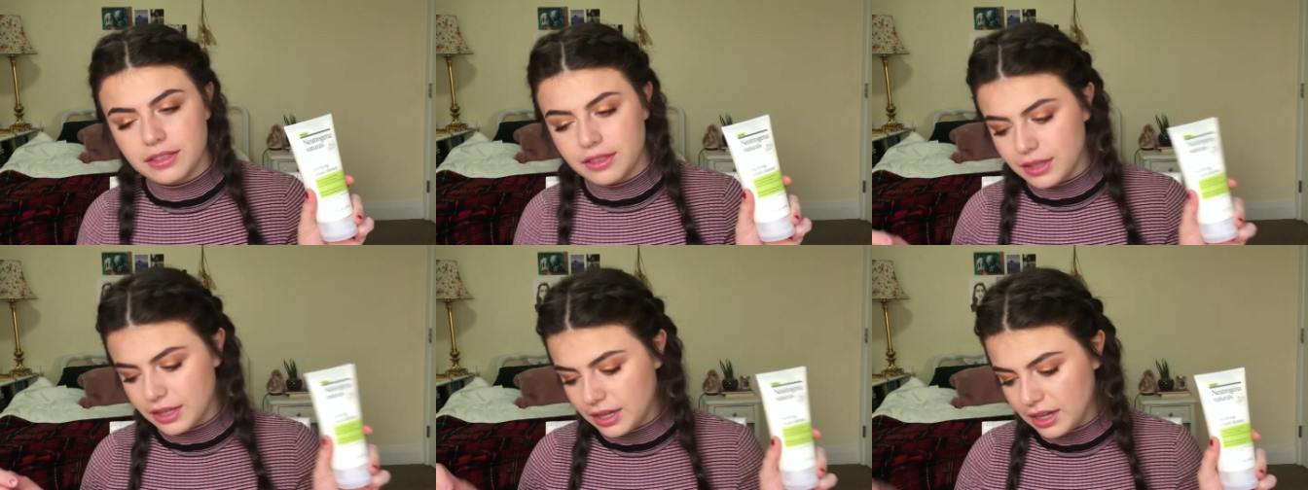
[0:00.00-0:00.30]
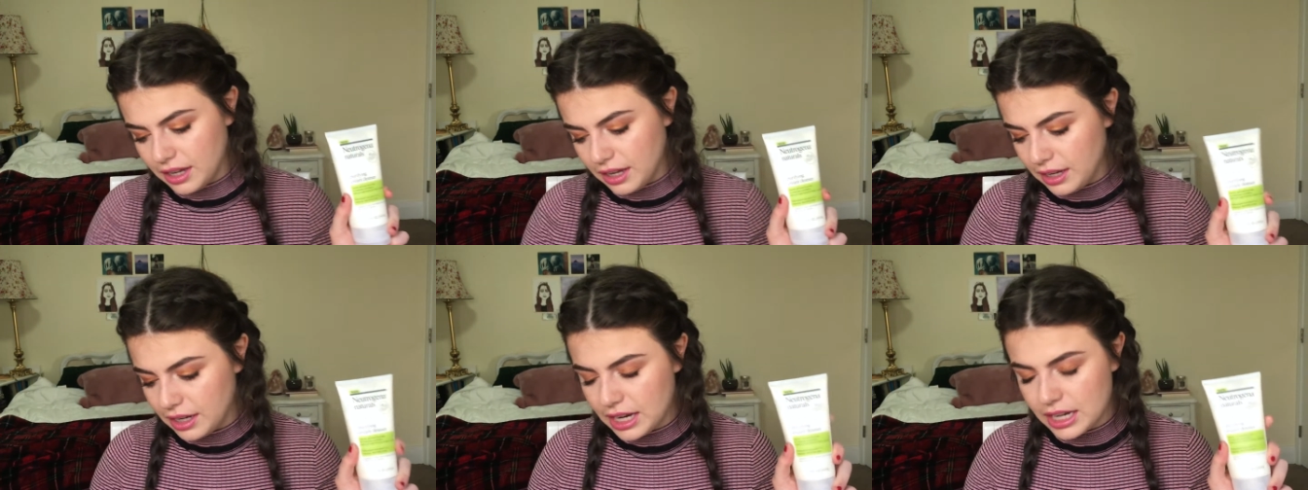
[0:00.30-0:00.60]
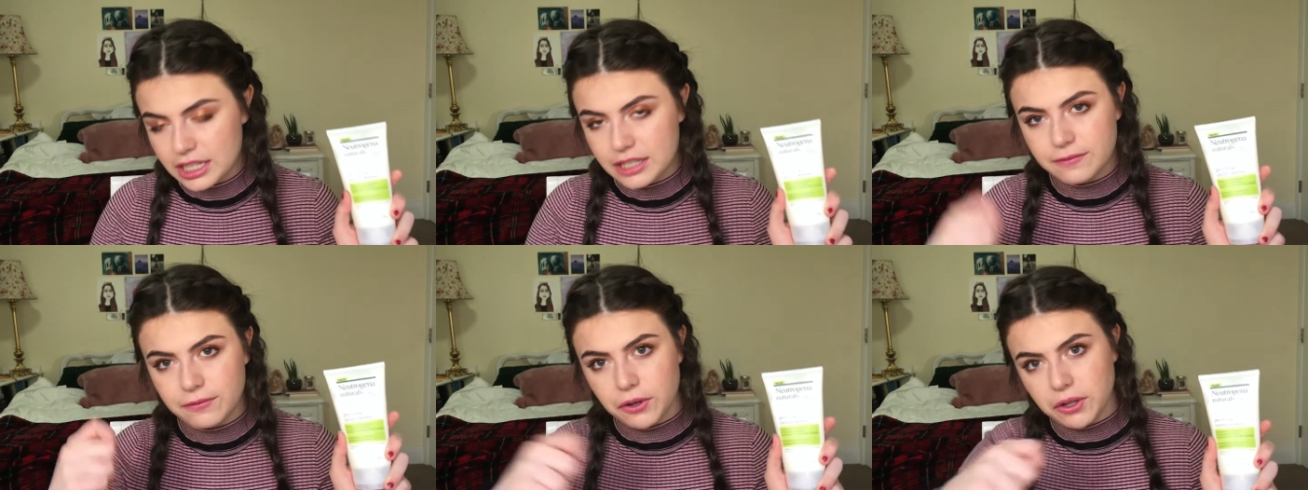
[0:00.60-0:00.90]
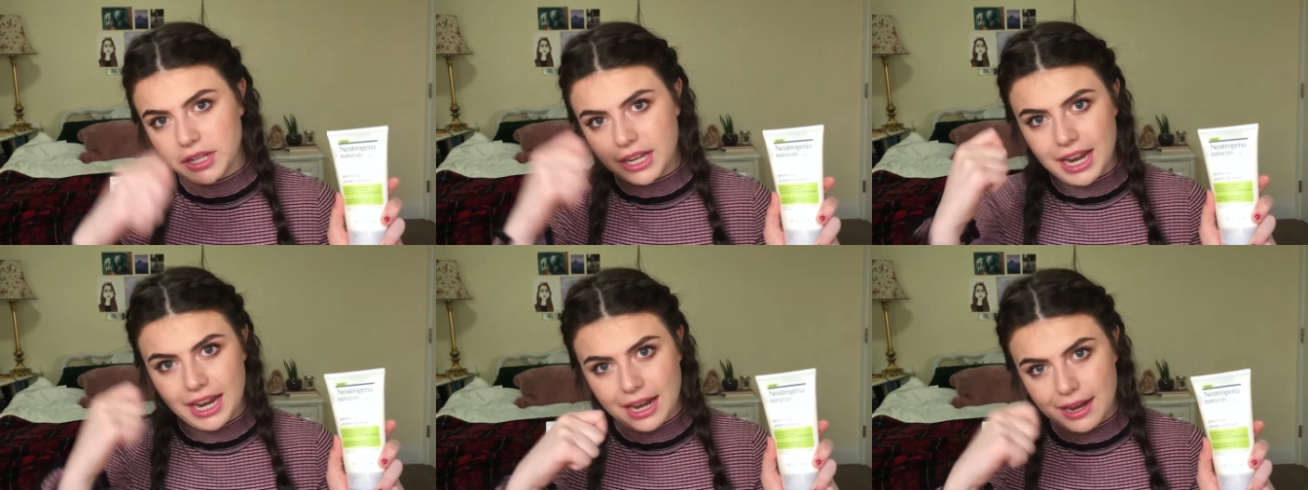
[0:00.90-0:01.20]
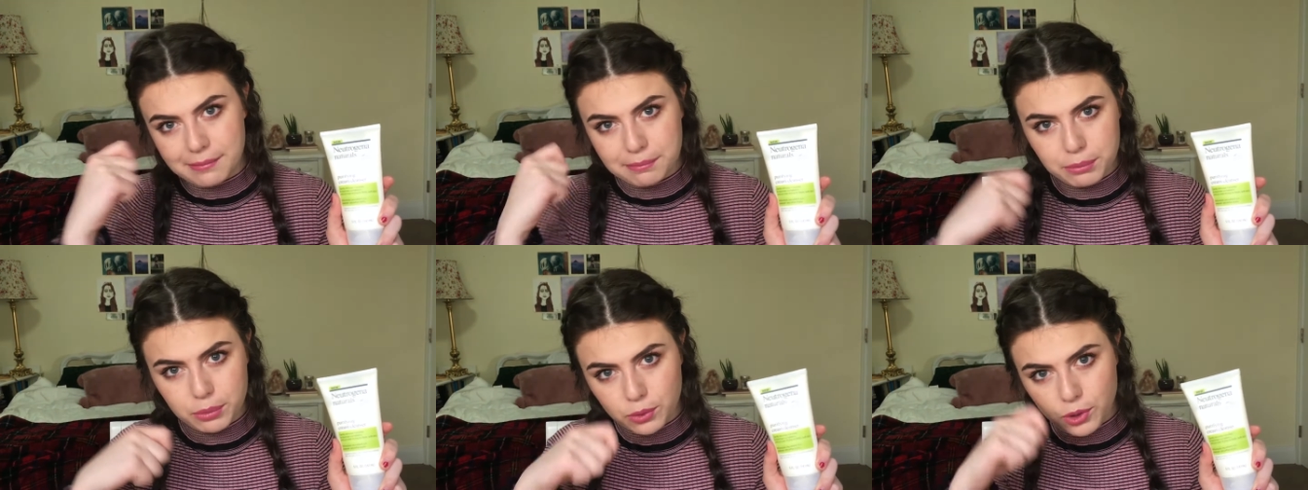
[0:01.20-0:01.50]
the
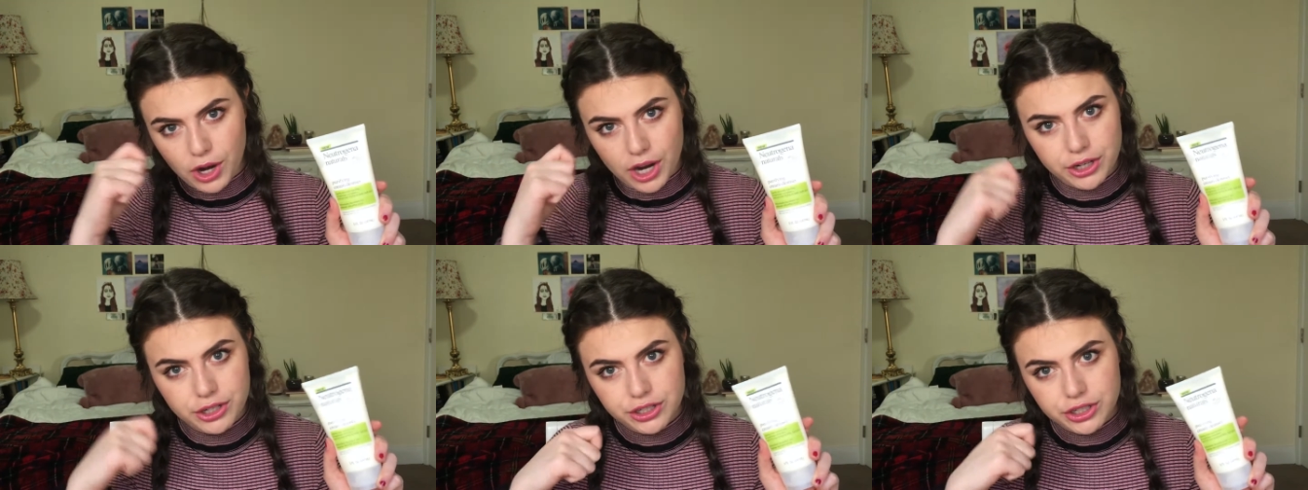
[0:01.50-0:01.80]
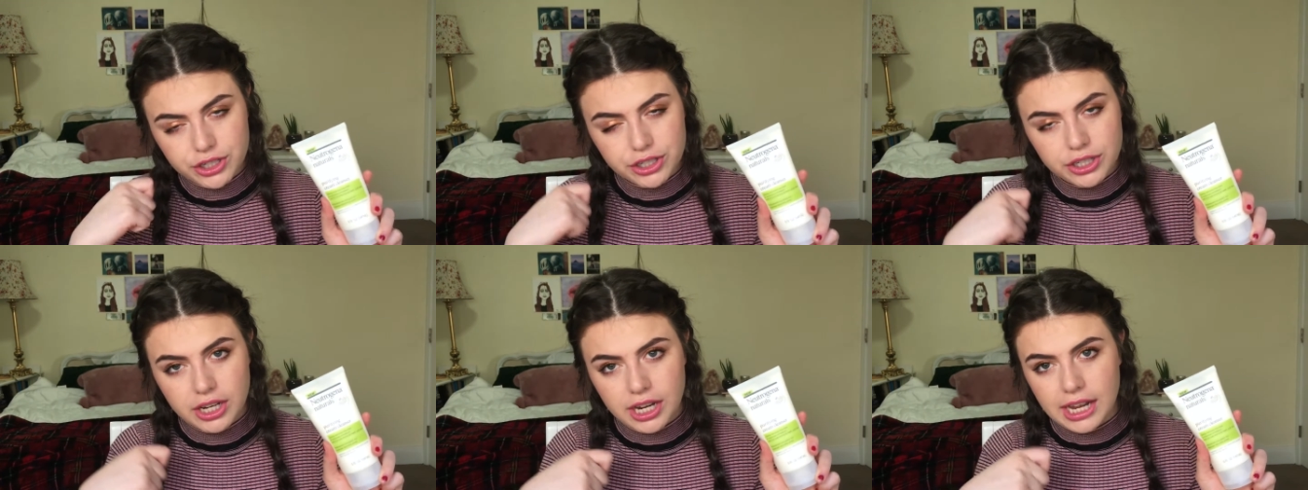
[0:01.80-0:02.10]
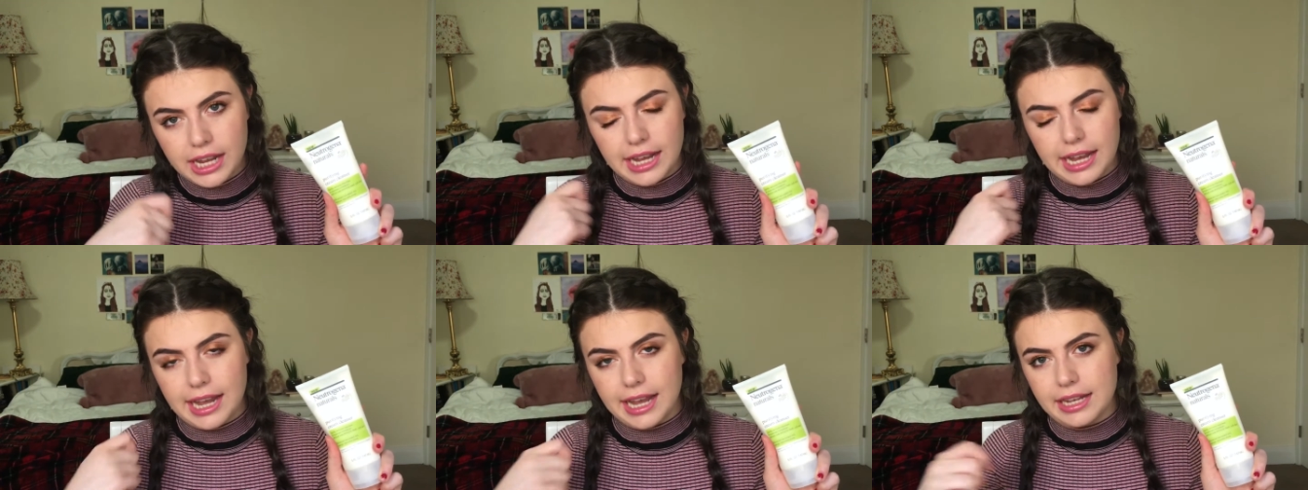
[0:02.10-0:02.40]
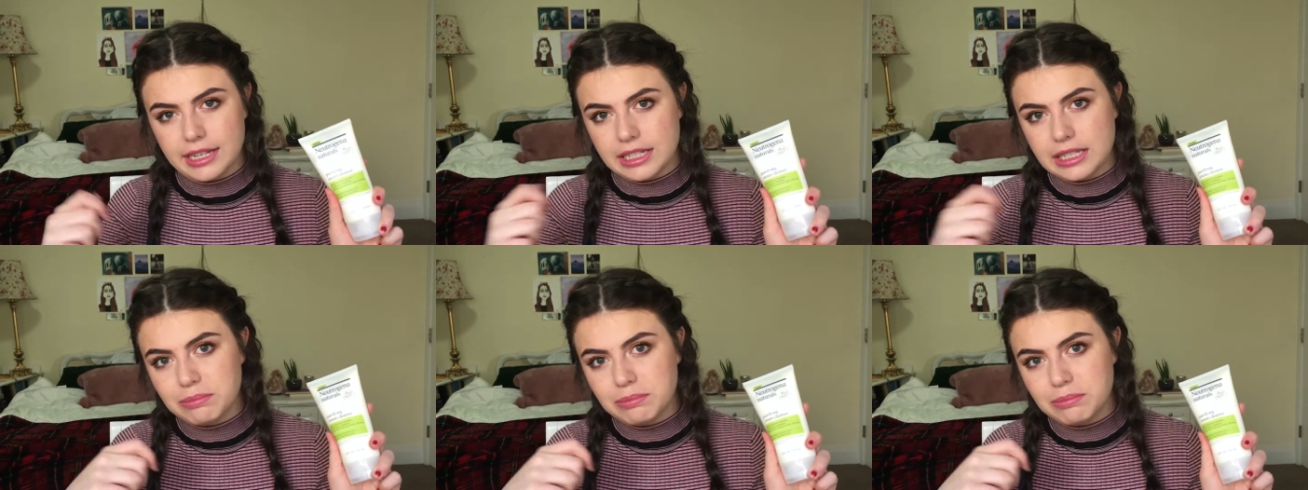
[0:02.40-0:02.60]
exfoliating brush and